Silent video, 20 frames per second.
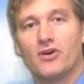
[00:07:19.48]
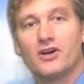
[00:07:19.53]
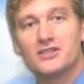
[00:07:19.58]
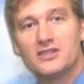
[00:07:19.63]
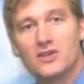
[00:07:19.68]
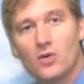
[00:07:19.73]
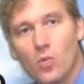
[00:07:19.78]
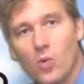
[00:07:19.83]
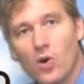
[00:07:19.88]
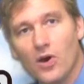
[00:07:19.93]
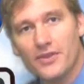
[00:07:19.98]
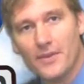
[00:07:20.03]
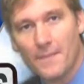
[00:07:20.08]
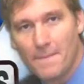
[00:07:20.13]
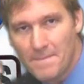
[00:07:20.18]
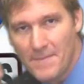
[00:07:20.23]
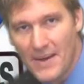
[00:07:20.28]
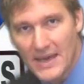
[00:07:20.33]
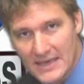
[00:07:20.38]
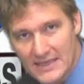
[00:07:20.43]
writing? What are
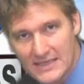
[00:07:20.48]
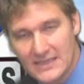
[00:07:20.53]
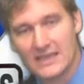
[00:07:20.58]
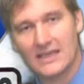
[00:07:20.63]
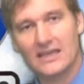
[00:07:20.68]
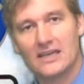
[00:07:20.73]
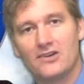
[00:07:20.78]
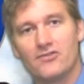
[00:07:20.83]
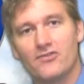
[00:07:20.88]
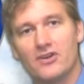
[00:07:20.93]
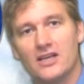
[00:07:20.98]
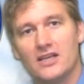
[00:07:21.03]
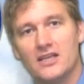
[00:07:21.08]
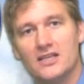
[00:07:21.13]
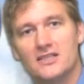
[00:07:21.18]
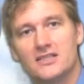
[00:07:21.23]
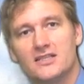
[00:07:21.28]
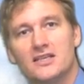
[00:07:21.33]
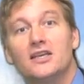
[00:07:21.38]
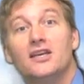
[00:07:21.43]
the basic
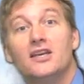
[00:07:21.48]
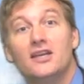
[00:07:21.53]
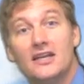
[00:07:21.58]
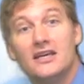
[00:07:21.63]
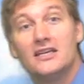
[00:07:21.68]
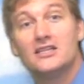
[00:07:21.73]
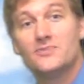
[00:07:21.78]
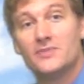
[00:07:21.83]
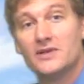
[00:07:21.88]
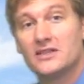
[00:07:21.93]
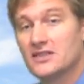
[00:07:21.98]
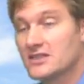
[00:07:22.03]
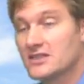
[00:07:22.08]
ingredients that you need to be